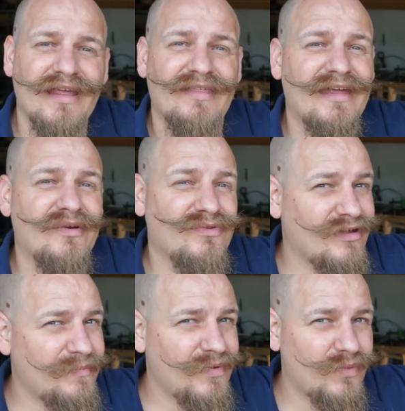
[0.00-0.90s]
that it was
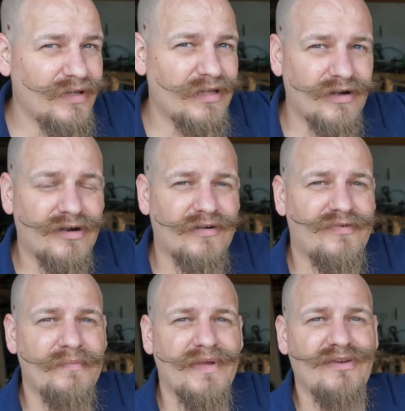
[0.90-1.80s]
going to be really hard
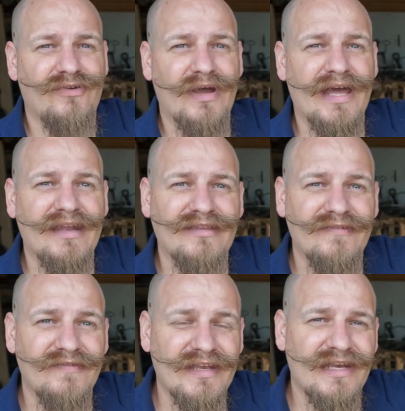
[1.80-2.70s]
for me to edit the
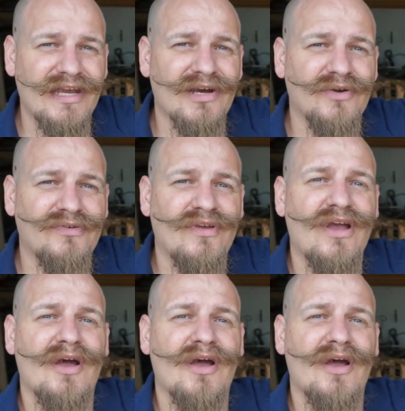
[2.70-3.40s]
videos